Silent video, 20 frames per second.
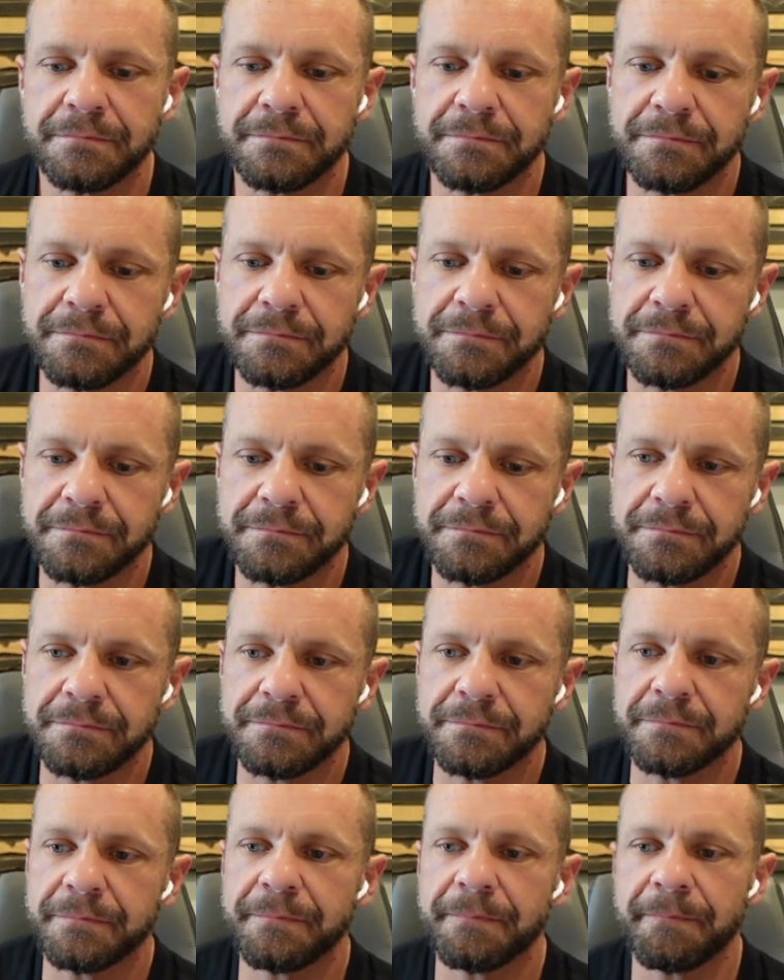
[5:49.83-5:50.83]

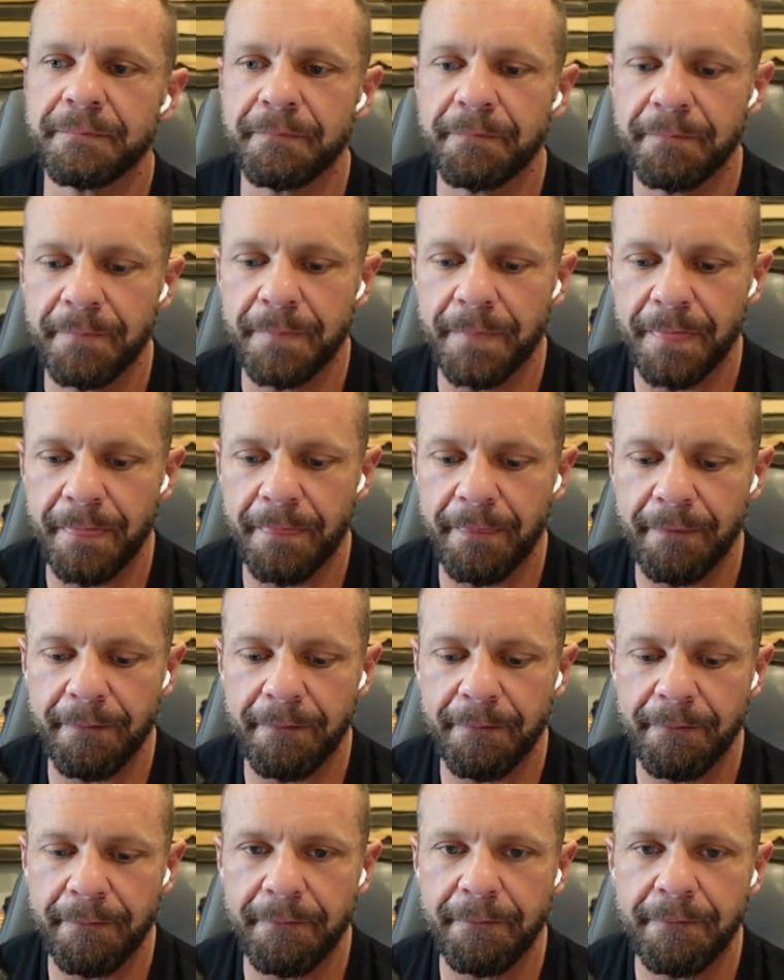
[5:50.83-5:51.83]

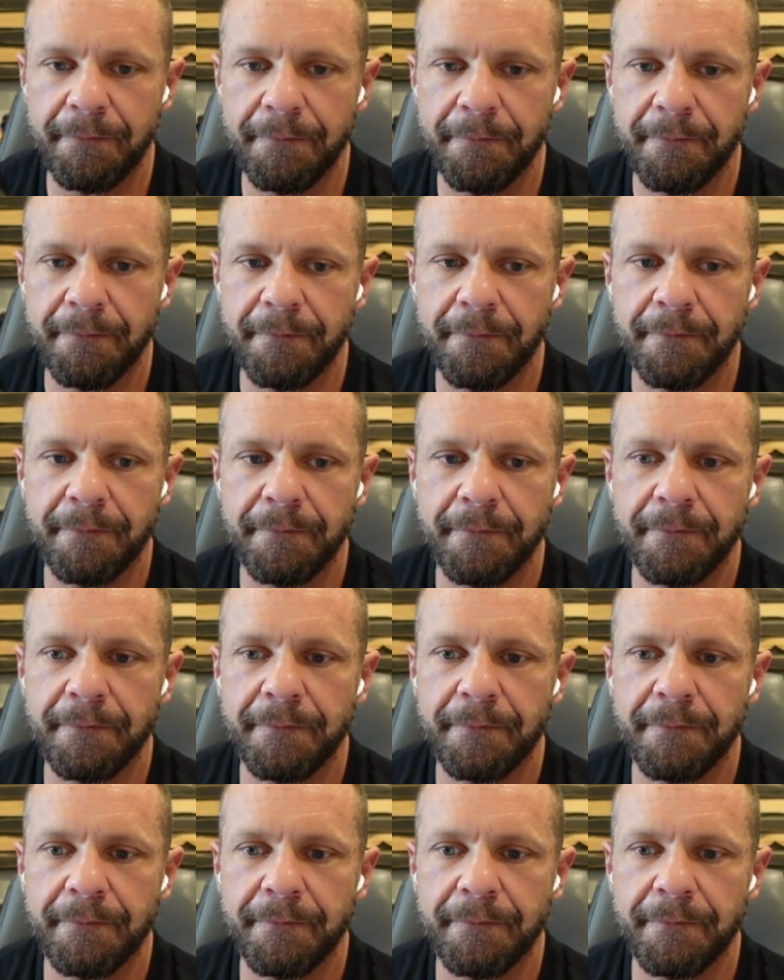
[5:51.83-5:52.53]
The person shown says nothing.